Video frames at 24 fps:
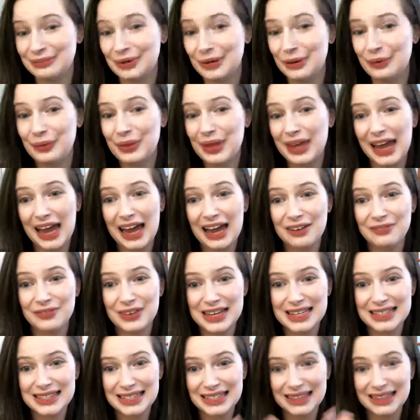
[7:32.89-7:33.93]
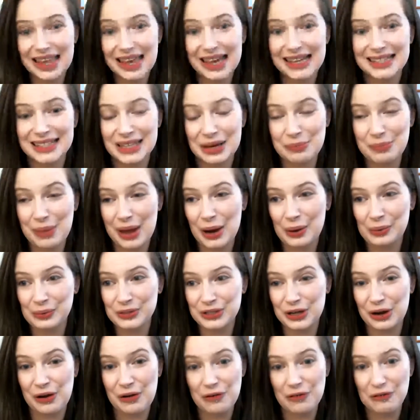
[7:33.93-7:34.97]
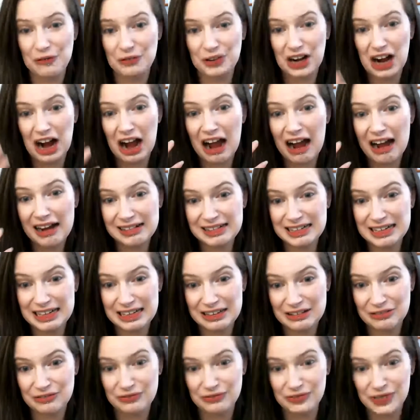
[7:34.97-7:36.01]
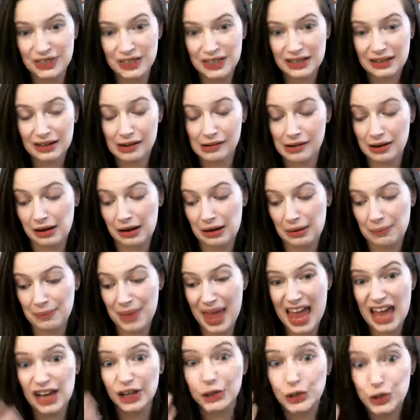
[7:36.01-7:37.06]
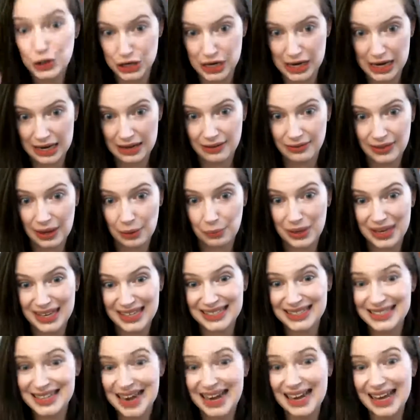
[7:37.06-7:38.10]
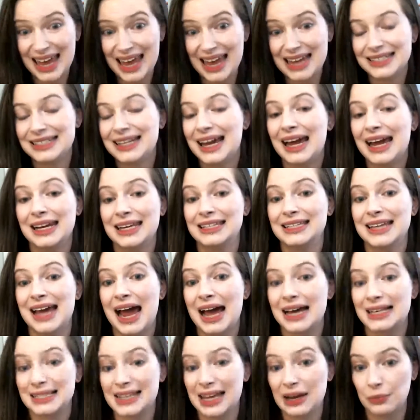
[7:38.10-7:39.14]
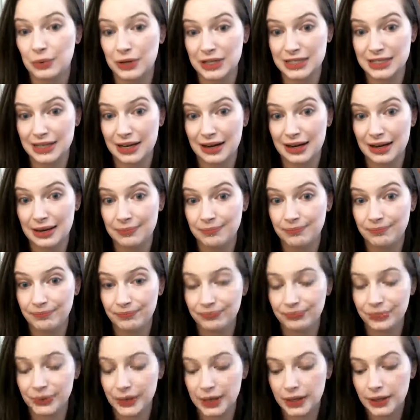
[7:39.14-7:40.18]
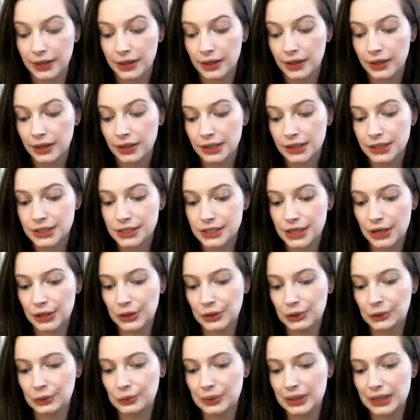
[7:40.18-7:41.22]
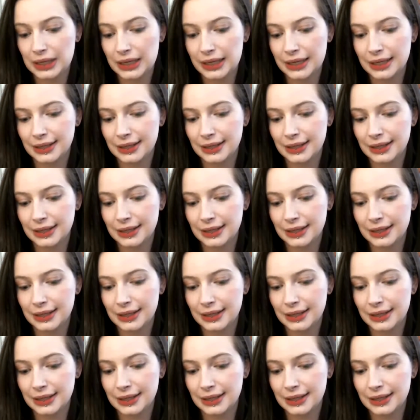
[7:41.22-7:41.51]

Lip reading: We only have a select amount of cognitive energy that we can dedicate to any task at one time. So